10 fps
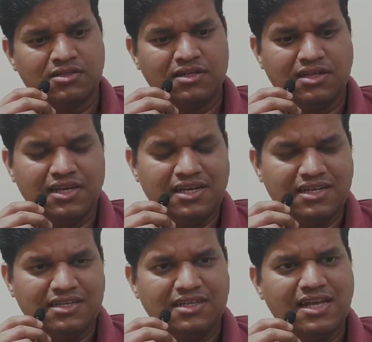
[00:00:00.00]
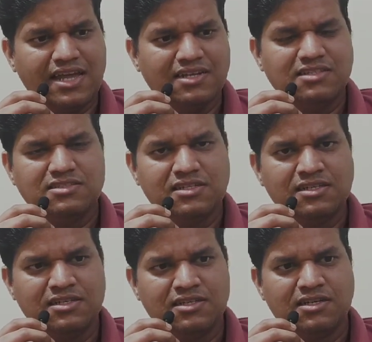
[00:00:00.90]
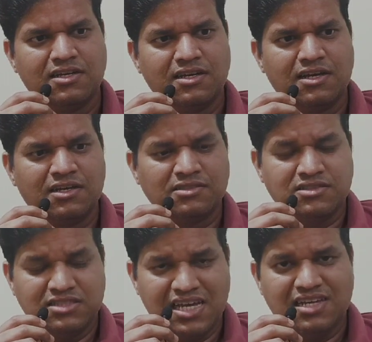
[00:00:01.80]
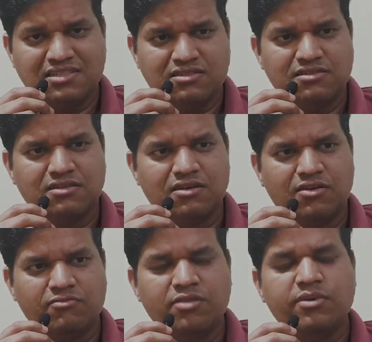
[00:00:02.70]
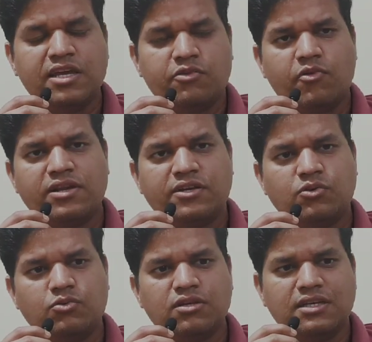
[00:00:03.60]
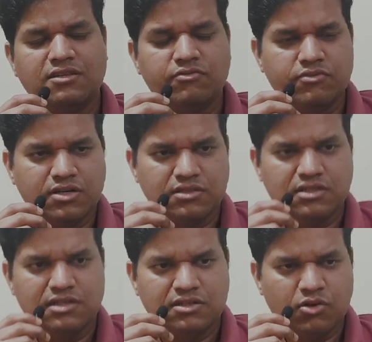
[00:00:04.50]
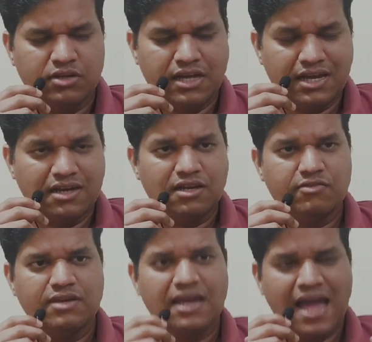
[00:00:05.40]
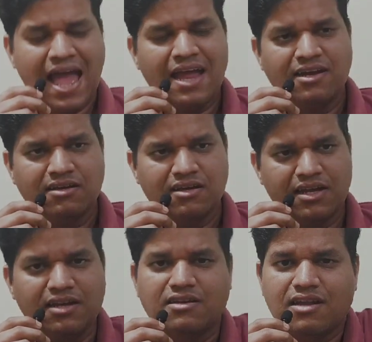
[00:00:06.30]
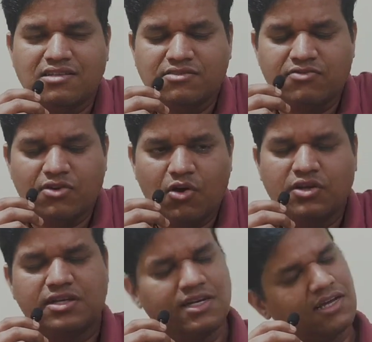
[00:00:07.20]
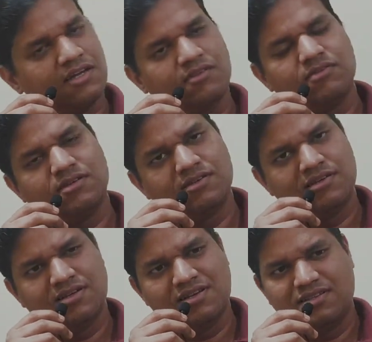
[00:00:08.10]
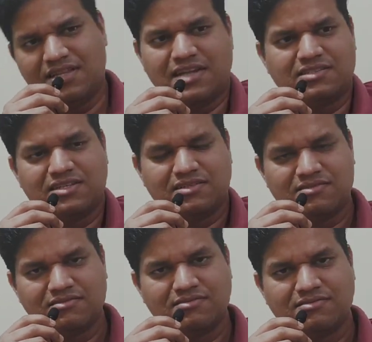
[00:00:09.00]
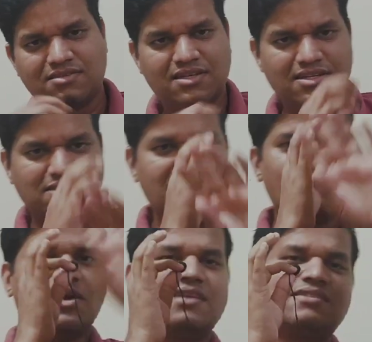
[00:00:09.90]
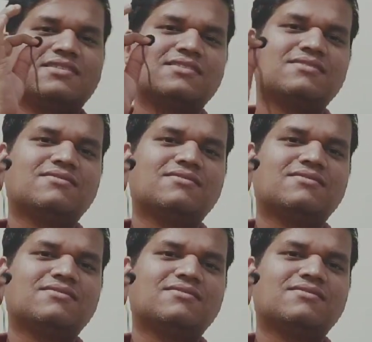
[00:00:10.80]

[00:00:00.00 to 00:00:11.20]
the internal energy change will be equivalent to the either work done or taken away and heat transfer or heat taken away. That's it. See you guys.